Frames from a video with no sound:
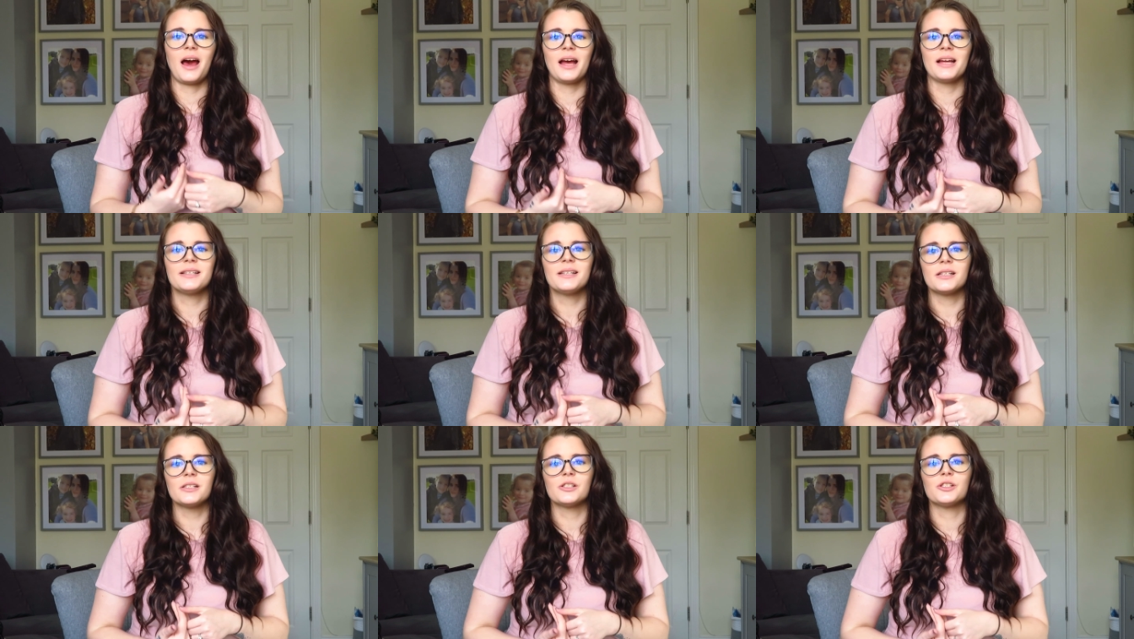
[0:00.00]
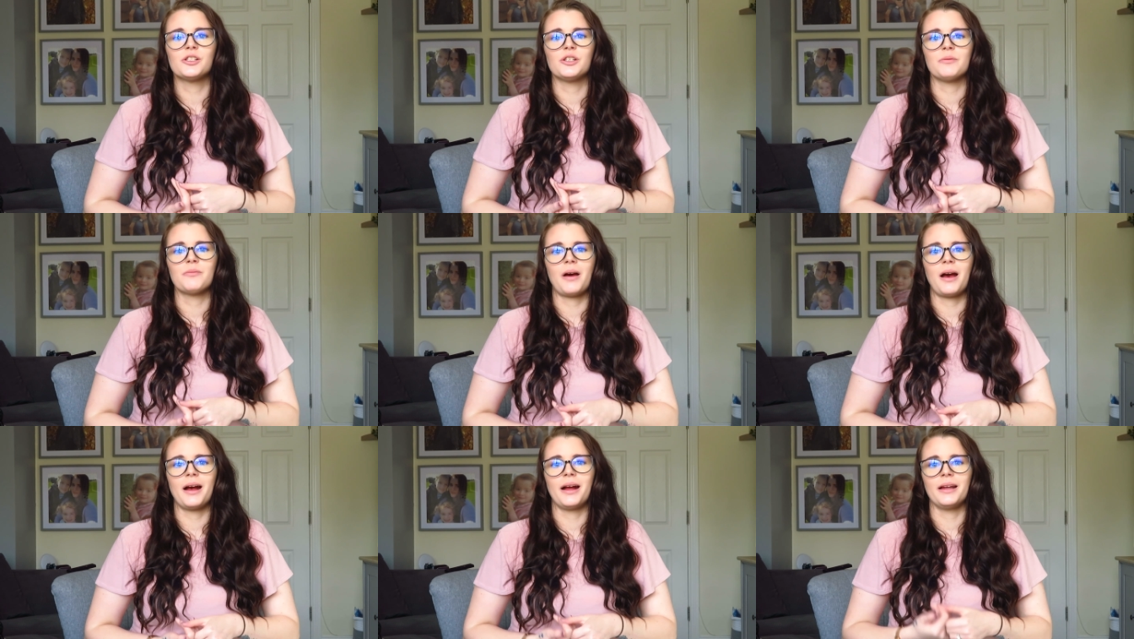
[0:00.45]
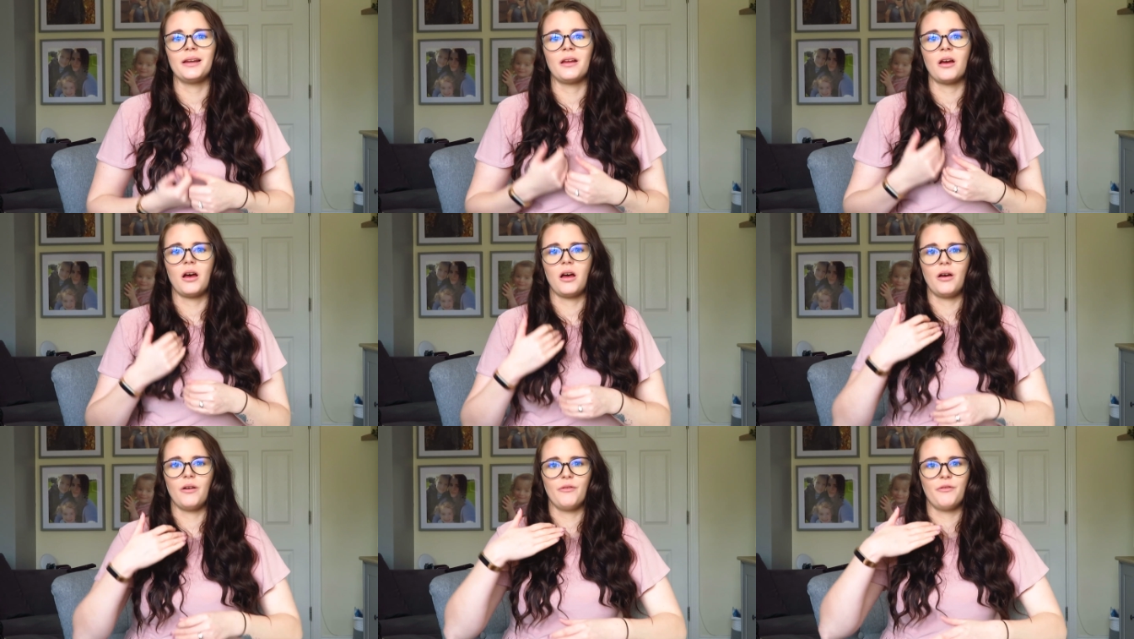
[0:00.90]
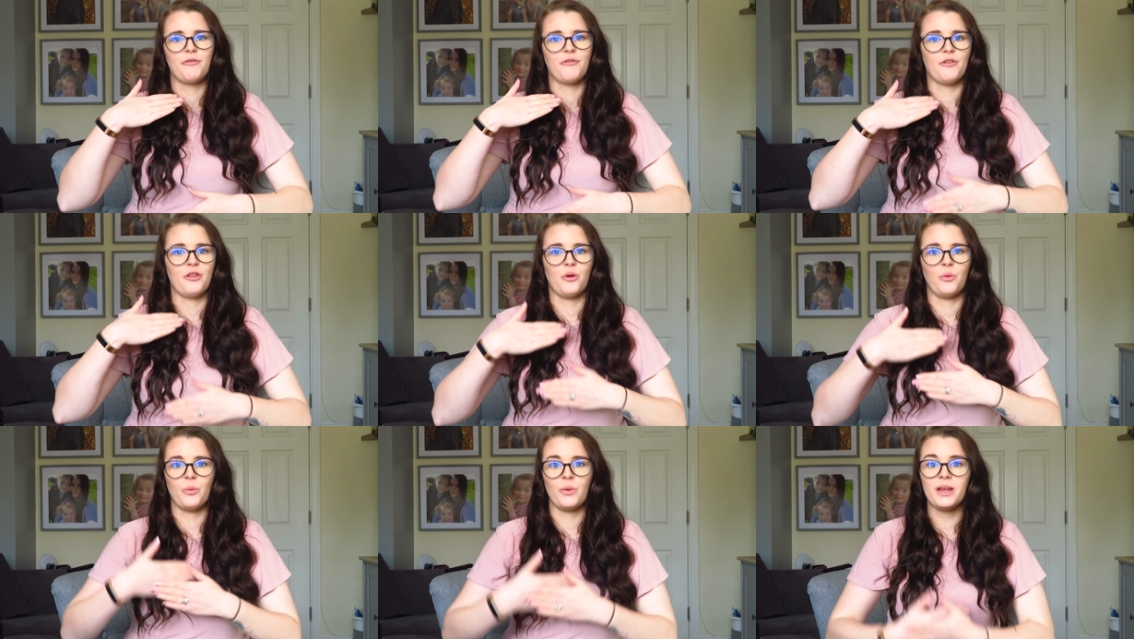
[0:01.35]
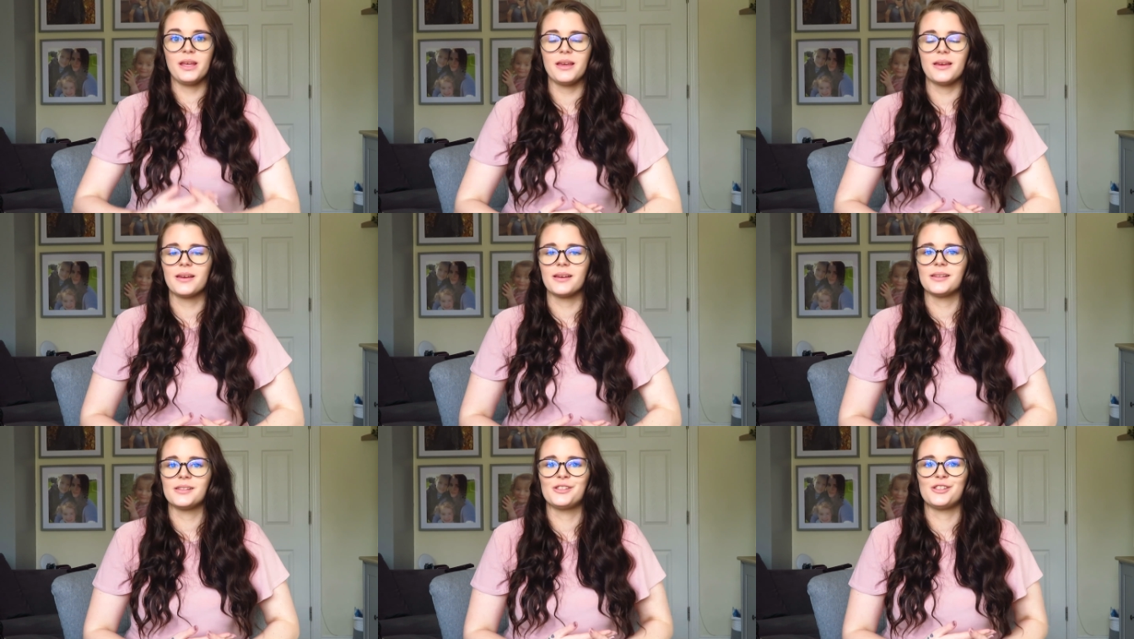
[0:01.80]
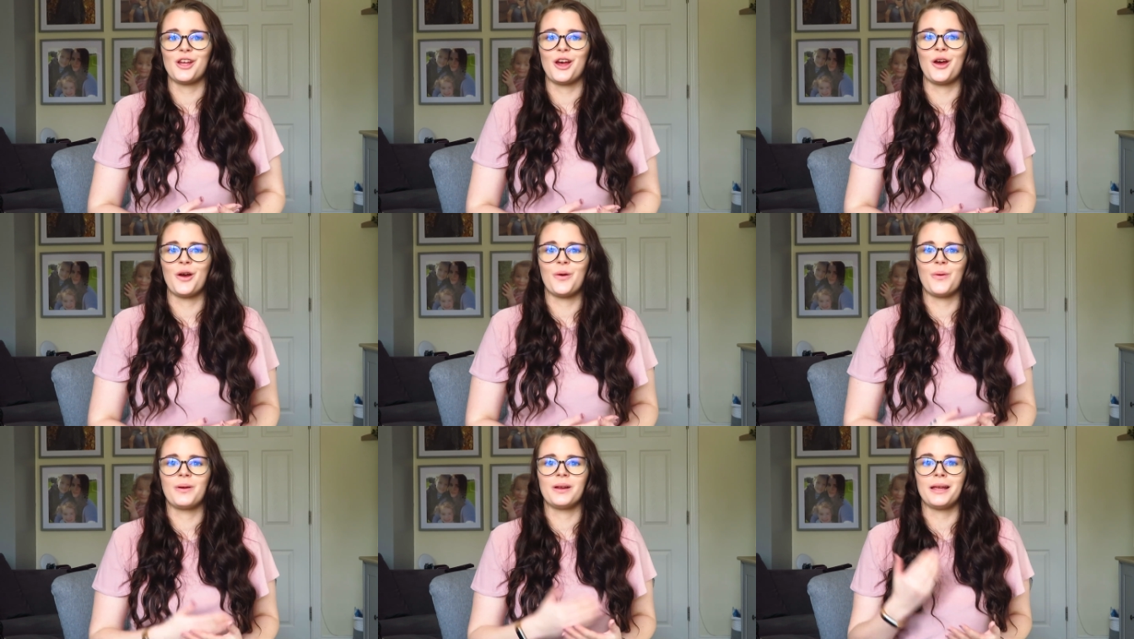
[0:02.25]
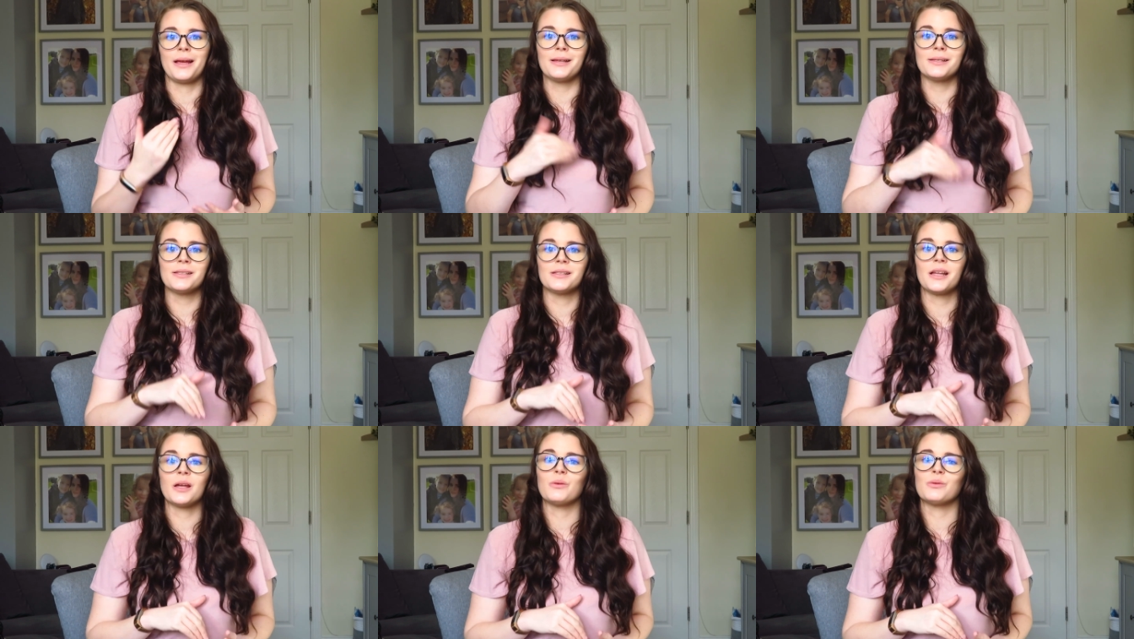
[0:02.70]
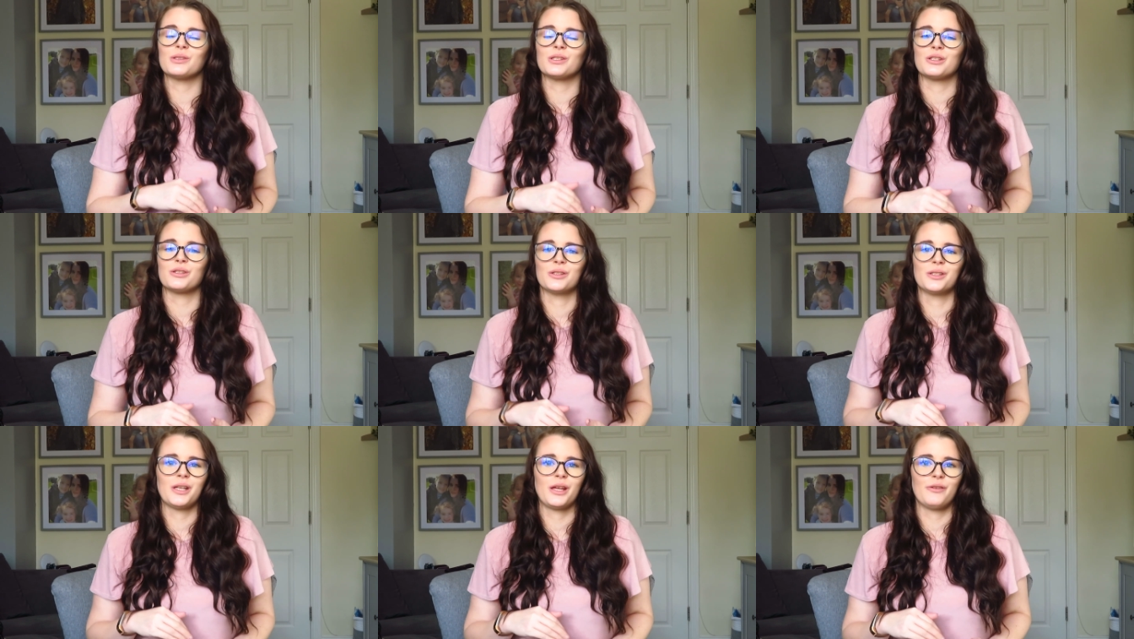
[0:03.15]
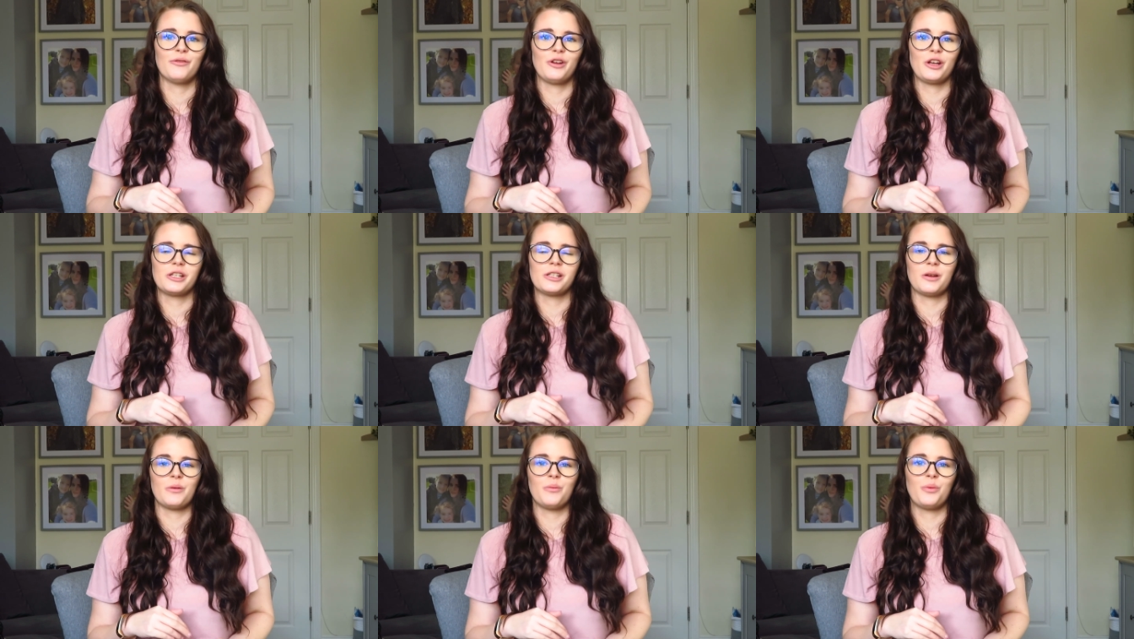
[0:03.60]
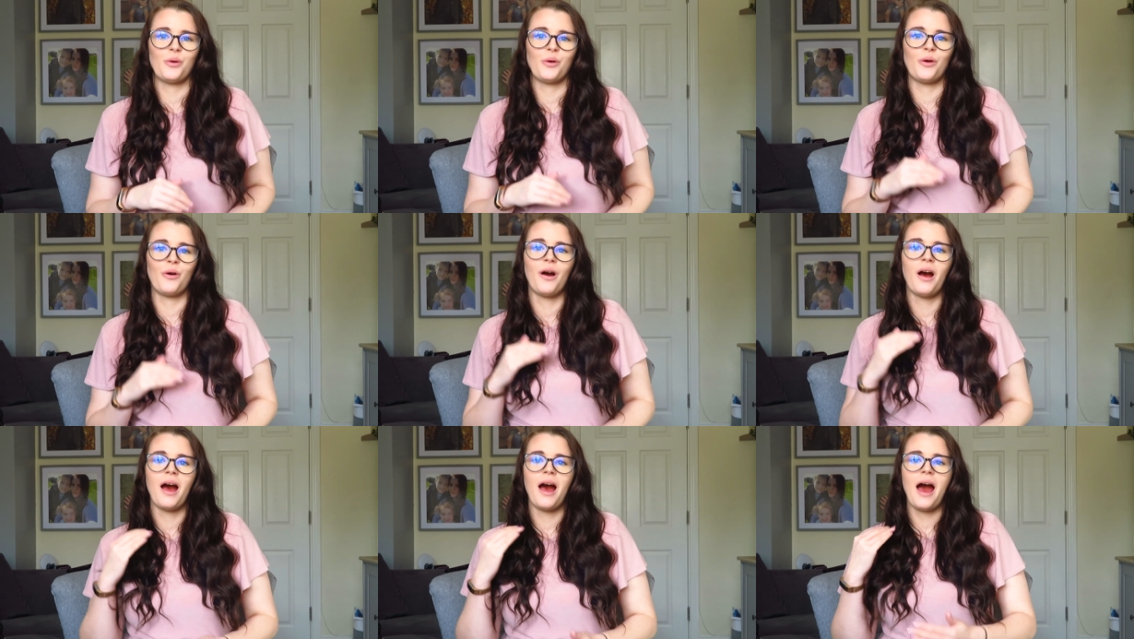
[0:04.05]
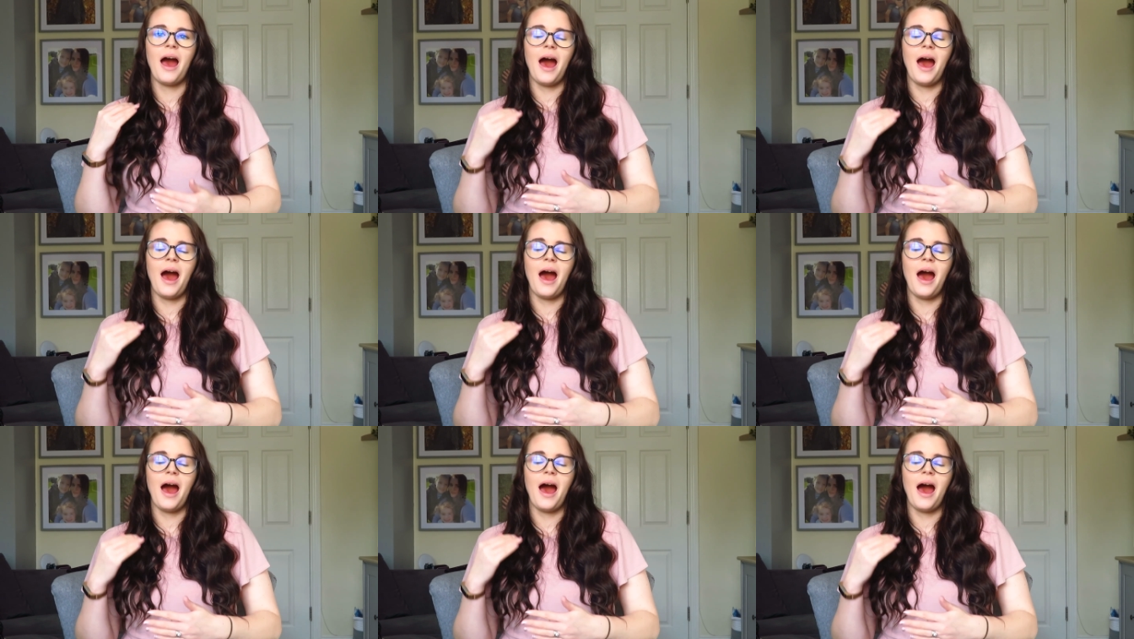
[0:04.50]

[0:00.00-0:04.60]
I tend to do mine for the week. So yesterday was a Sunday, for example.